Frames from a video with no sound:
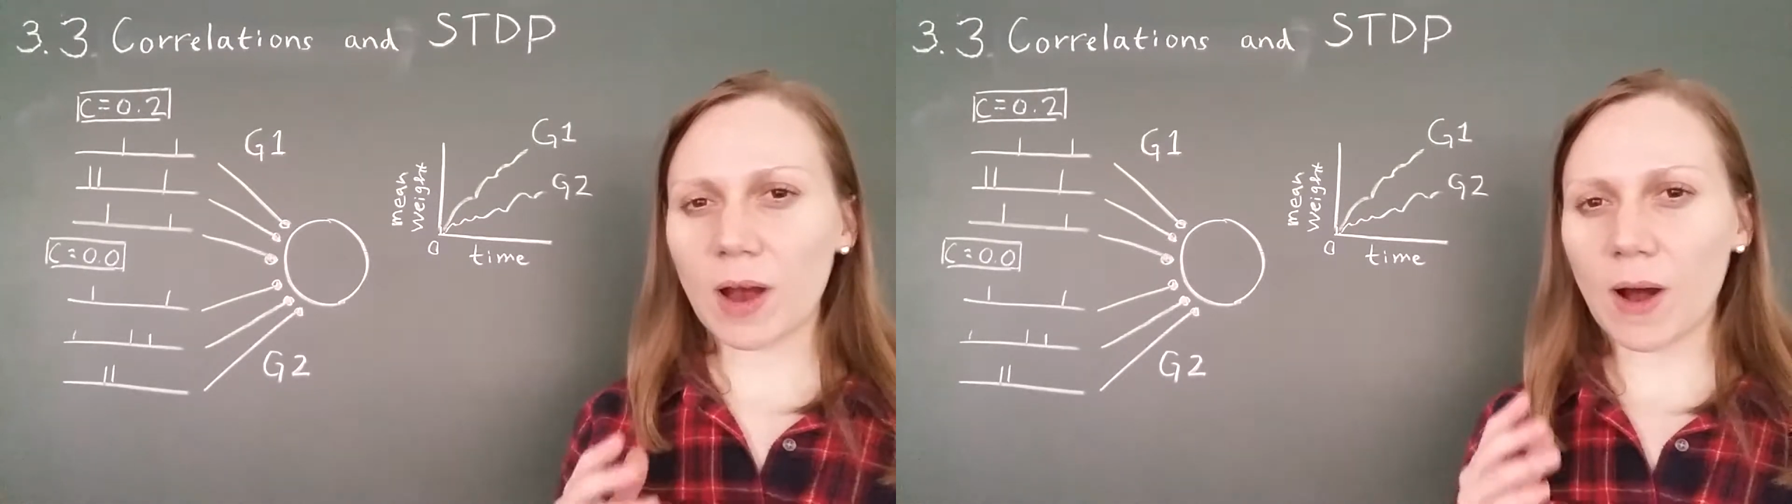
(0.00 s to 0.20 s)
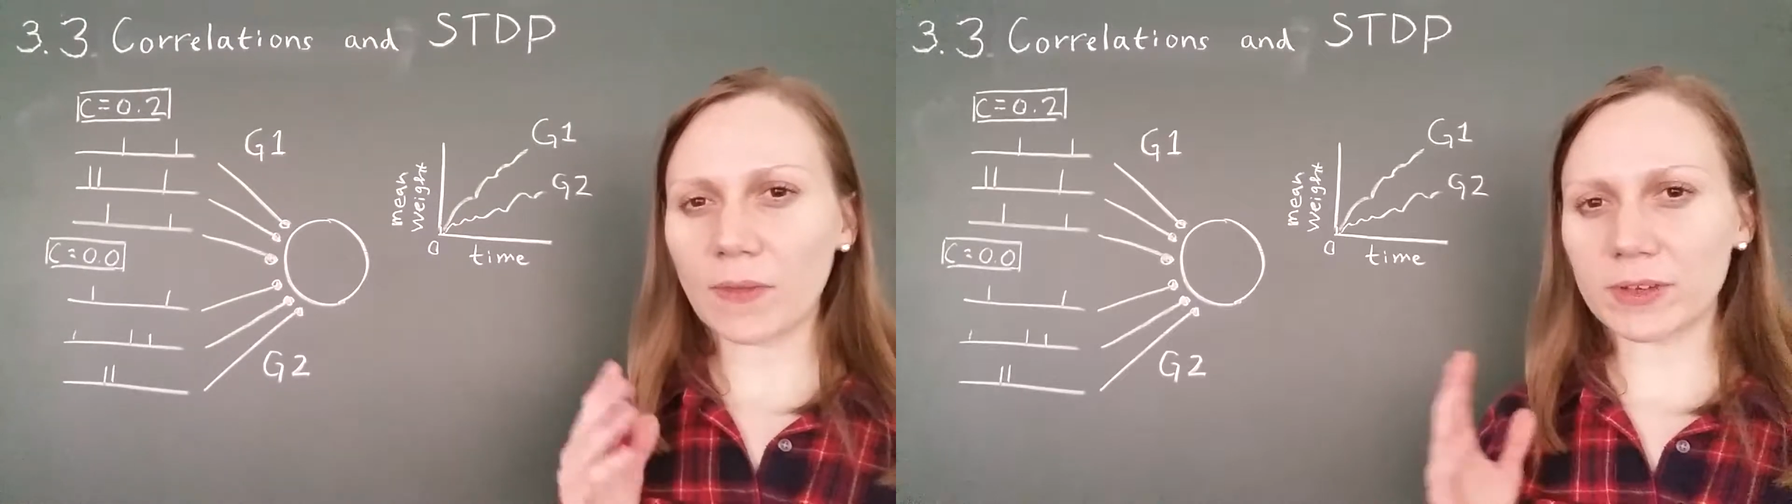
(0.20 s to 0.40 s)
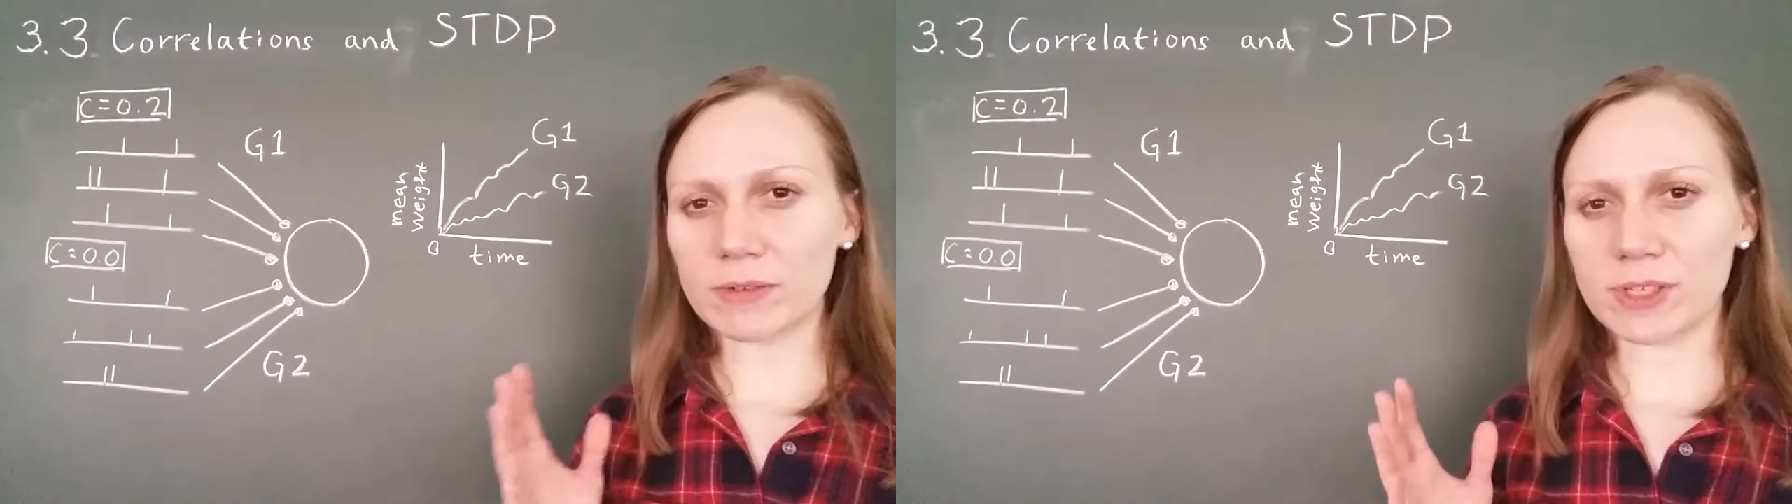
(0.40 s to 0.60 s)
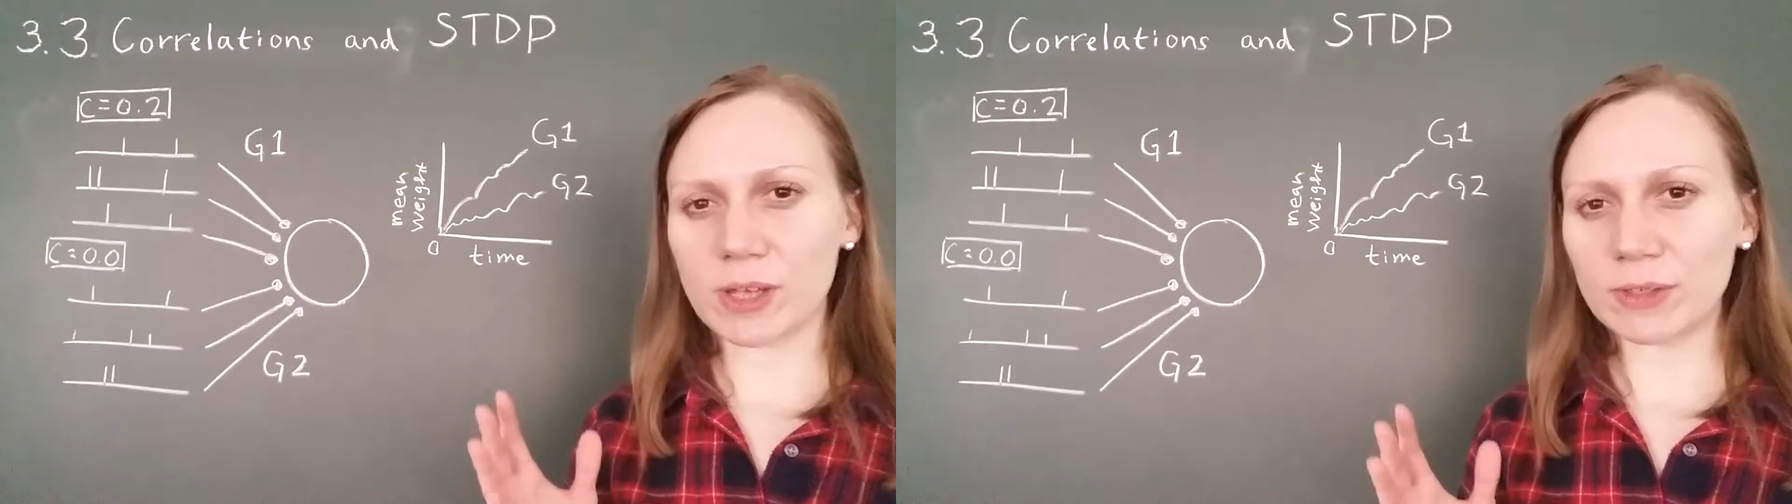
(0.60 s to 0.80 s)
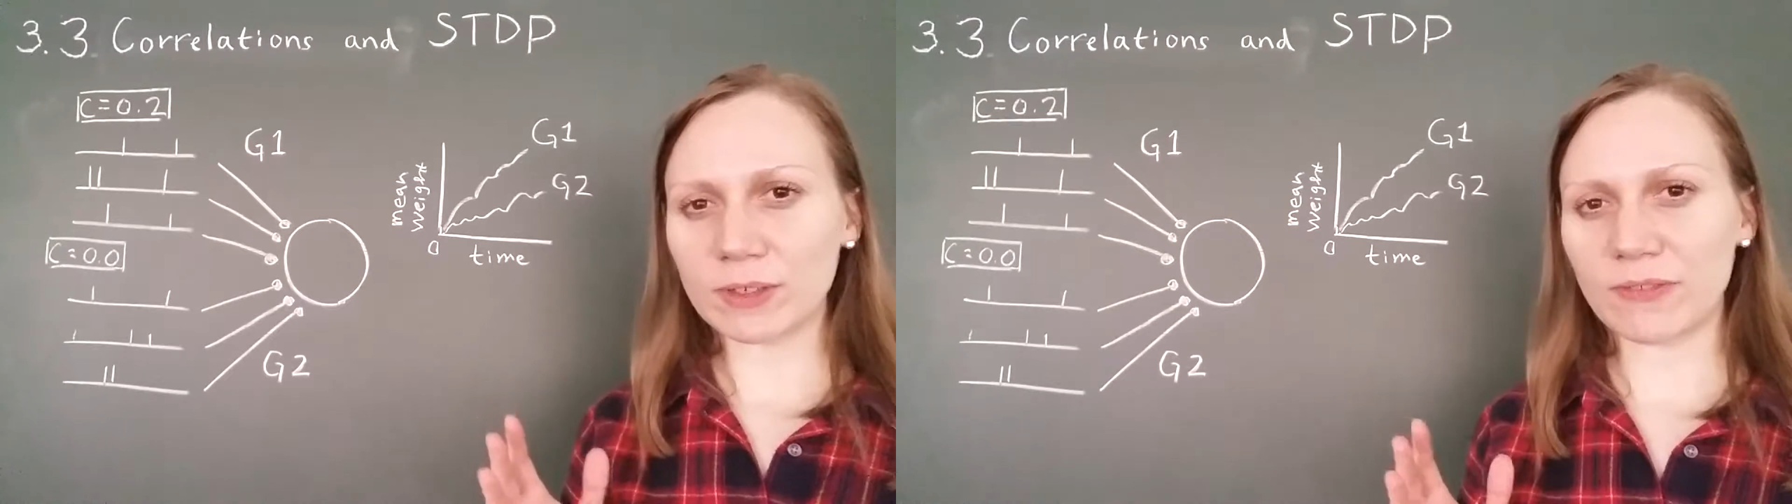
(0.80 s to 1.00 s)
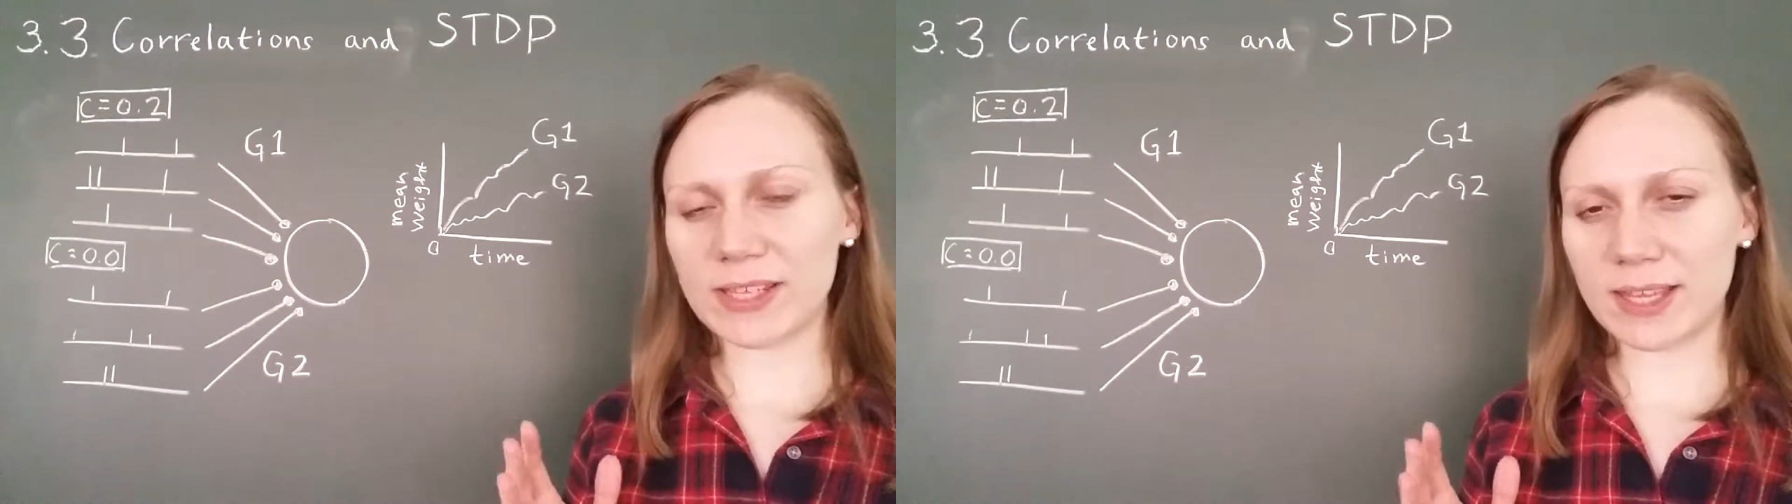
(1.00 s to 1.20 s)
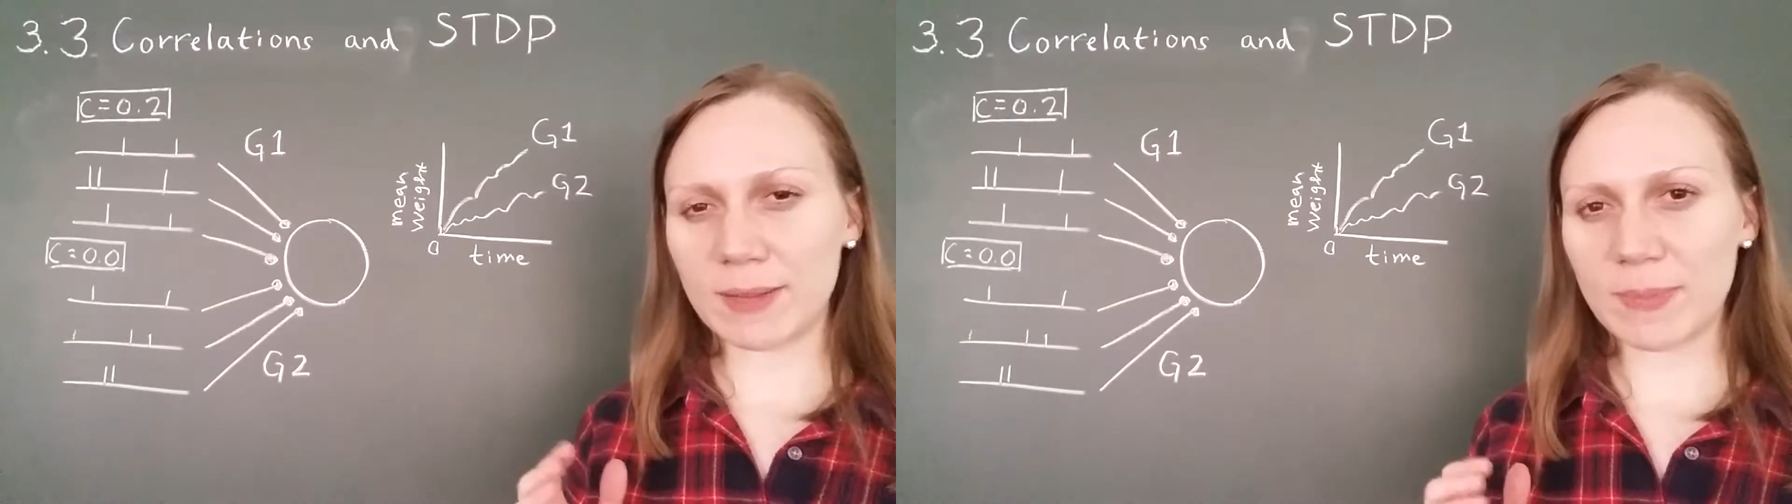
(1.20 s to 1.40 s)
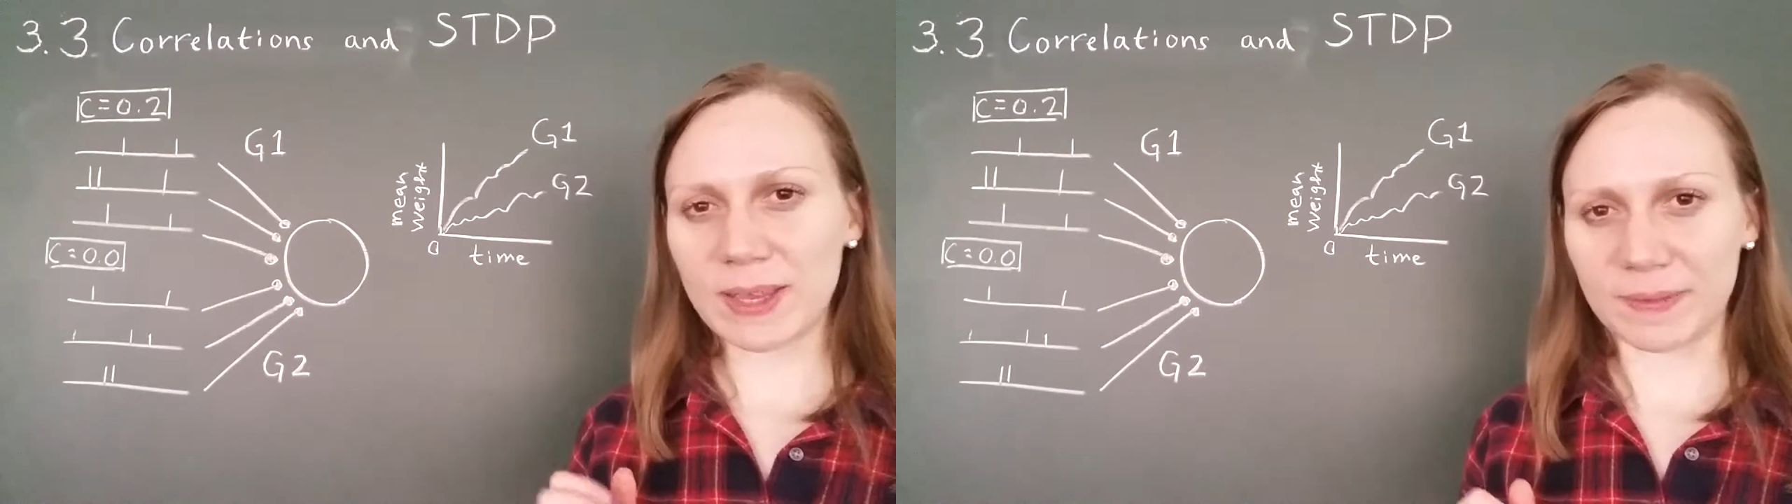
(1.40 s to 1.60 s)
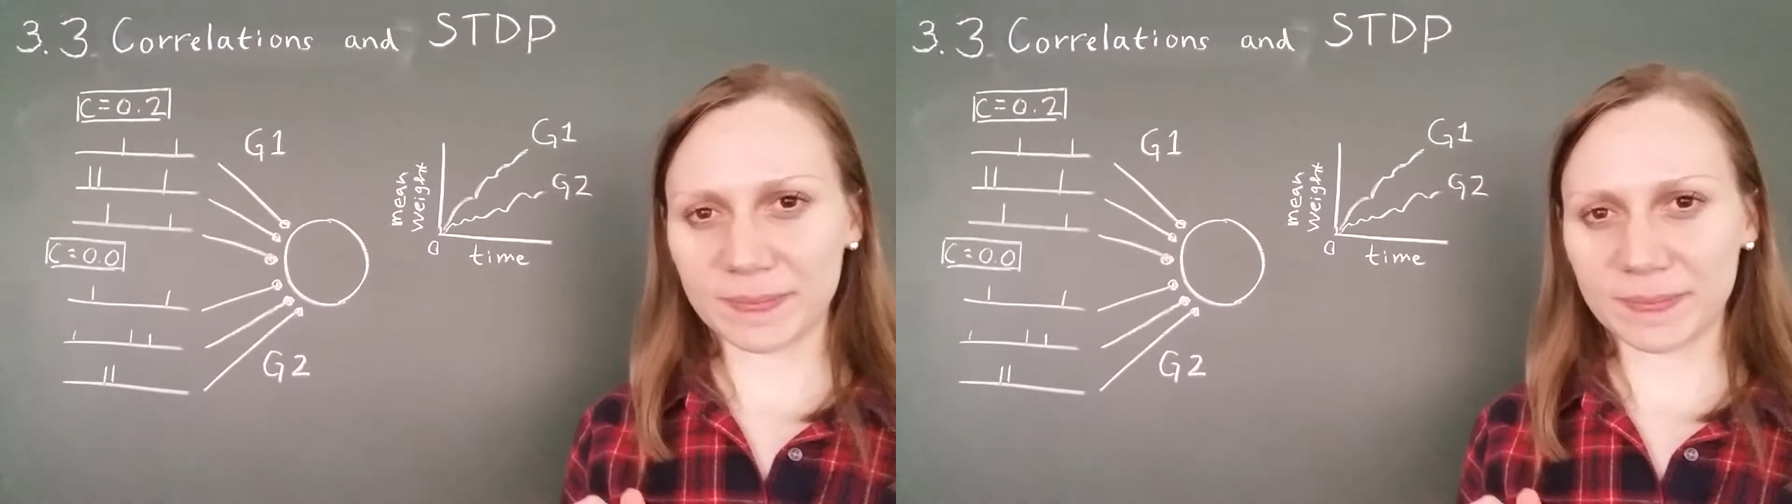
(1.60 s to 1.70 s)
on the result of STDP.